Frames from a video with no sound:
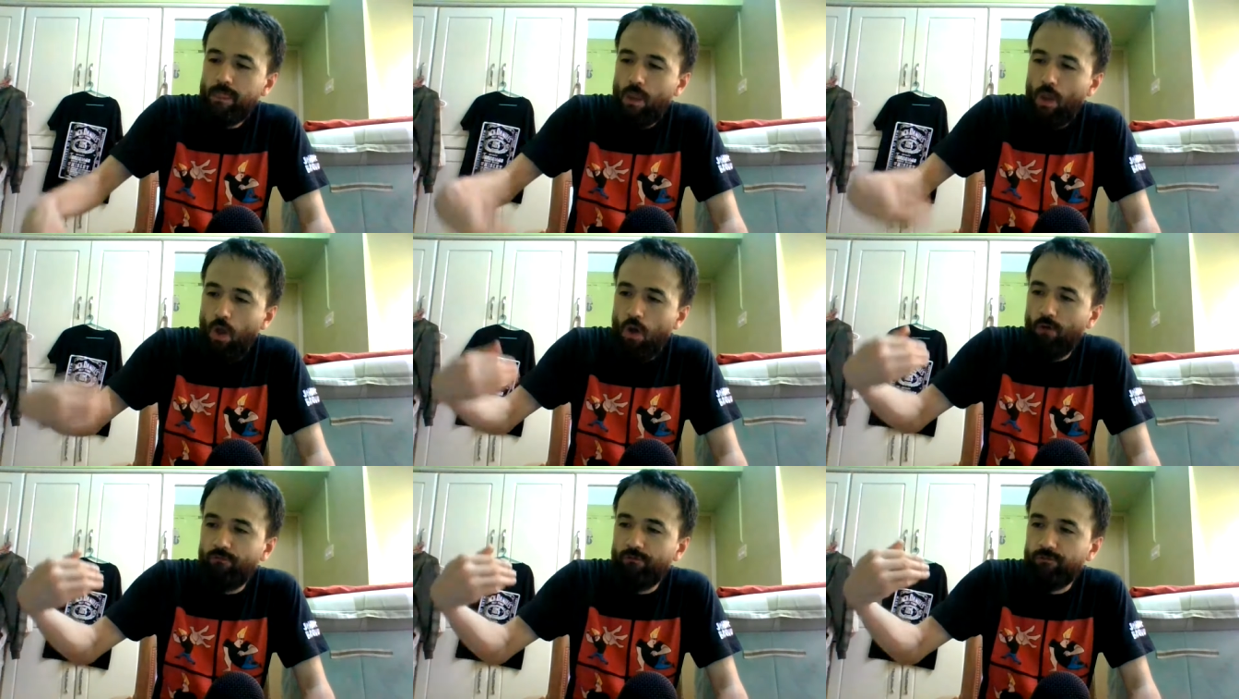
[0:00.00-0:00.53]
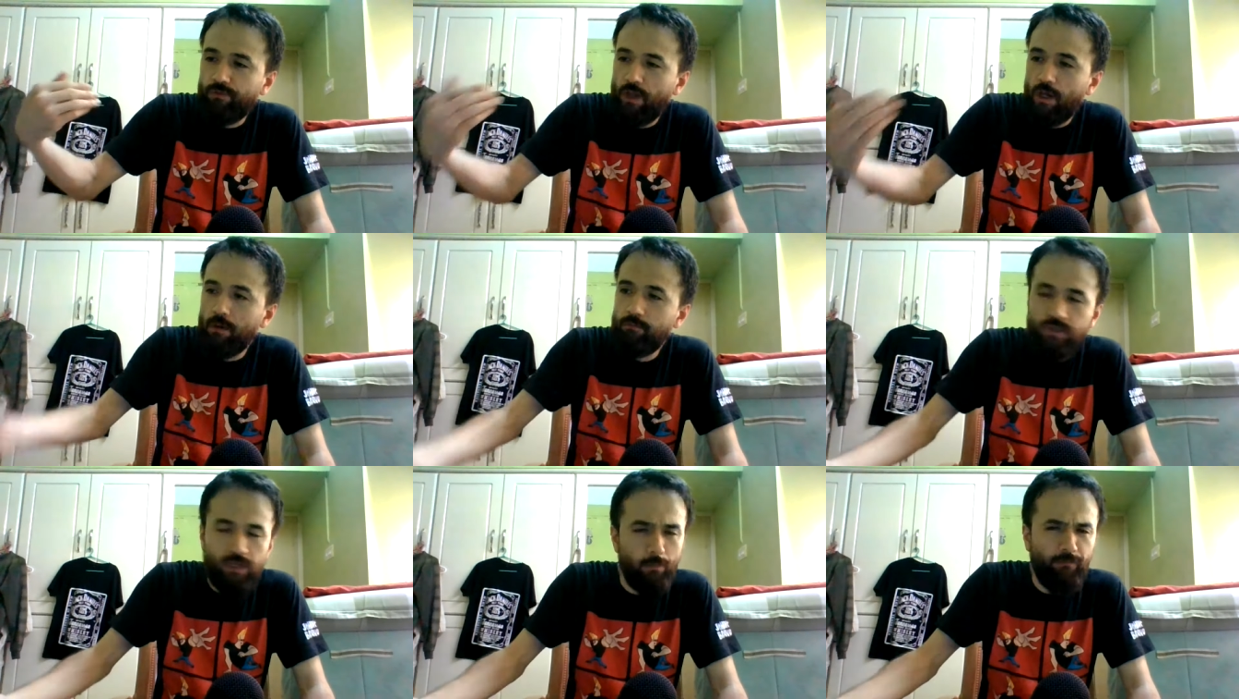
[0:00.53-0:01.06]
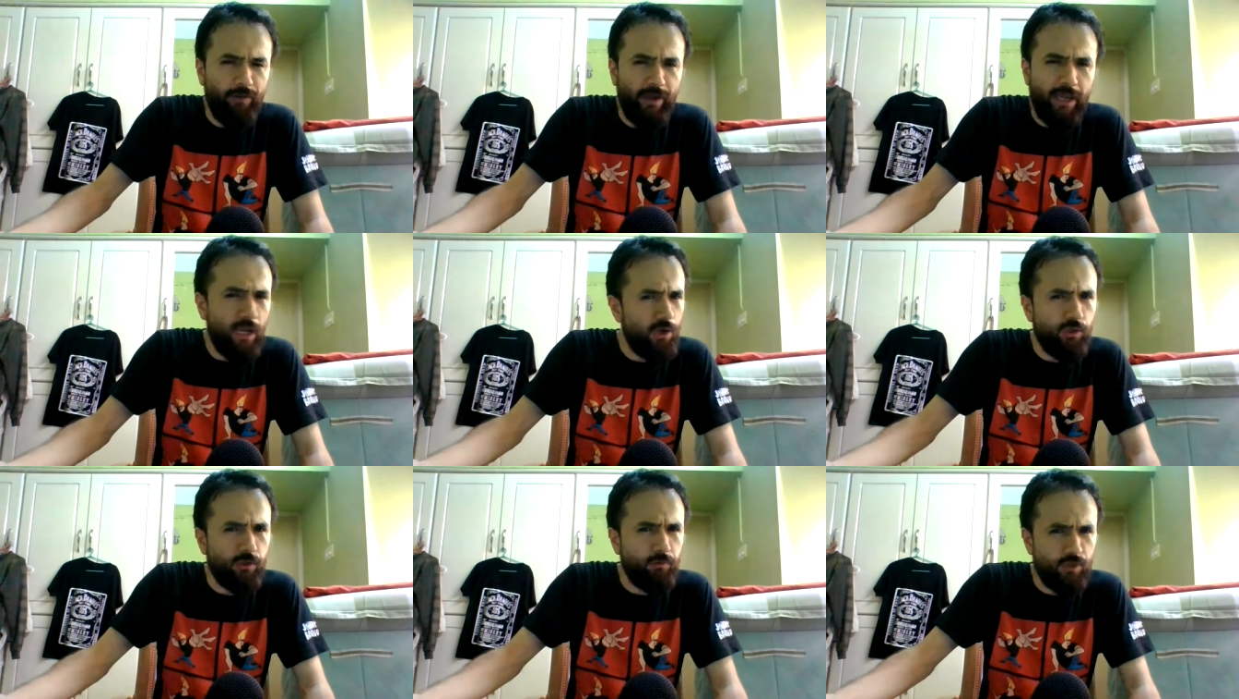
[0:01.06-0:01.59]
of the summer
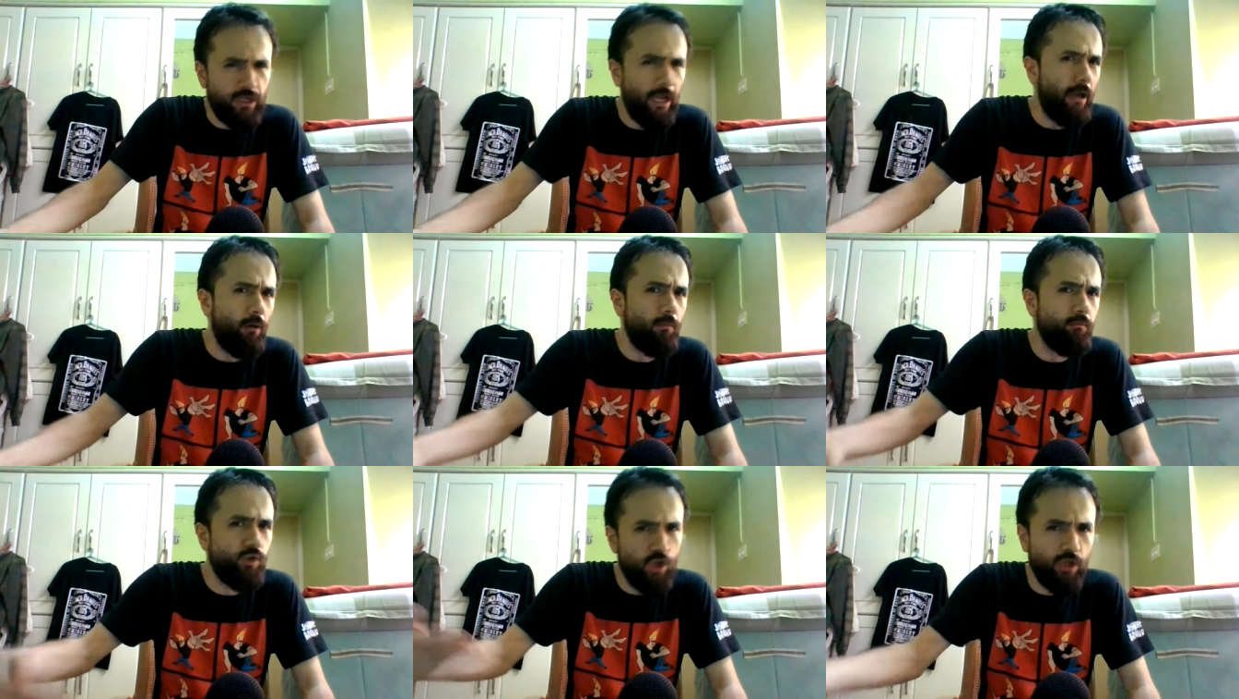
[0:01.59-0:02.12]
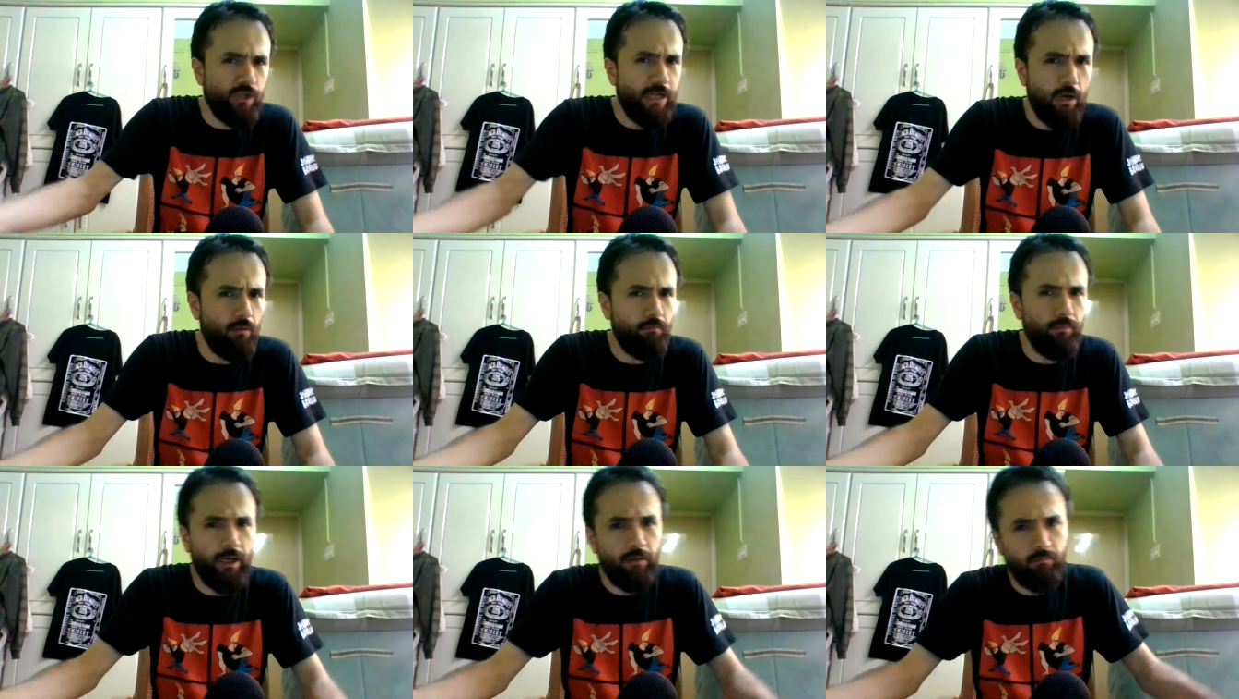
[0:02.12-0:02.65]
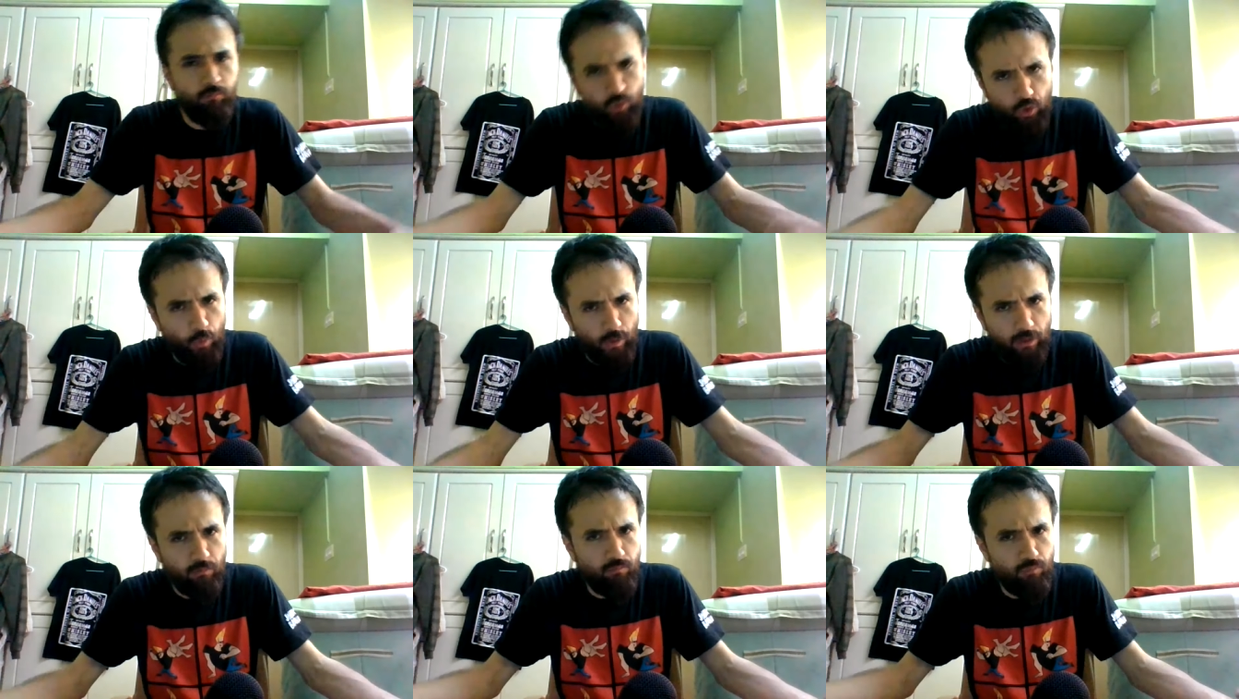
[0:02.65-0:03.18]
vacation style shutdown by
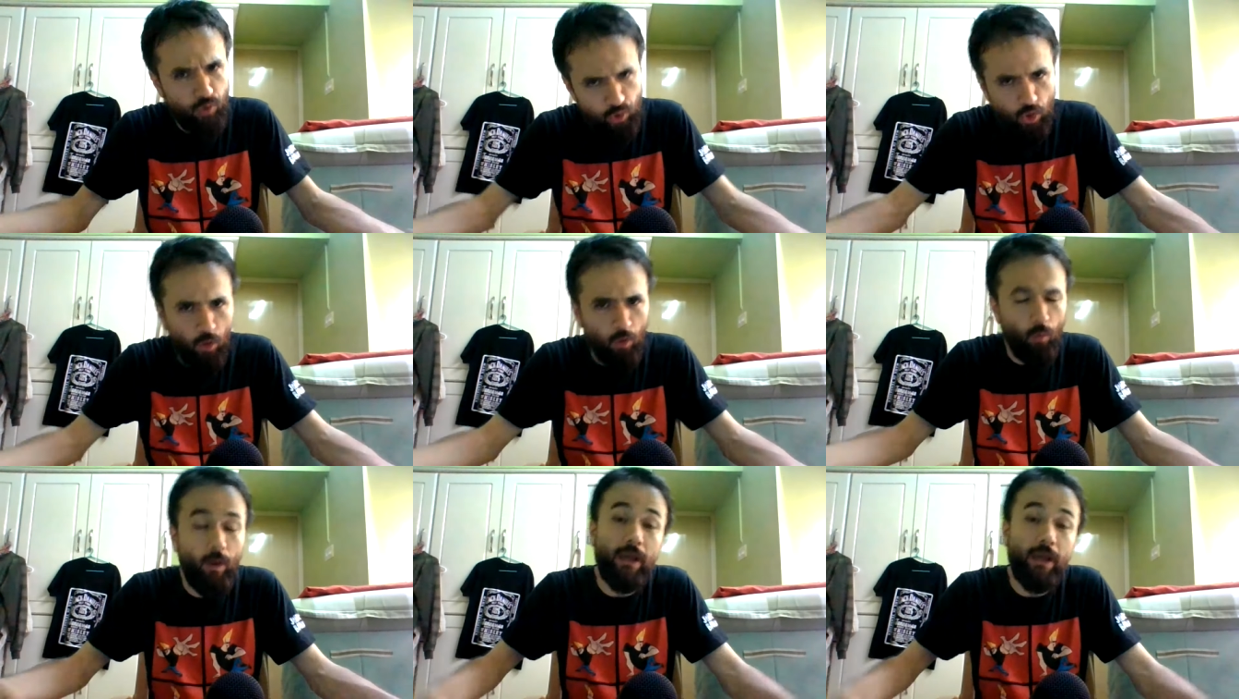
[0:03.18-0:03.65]
doing so.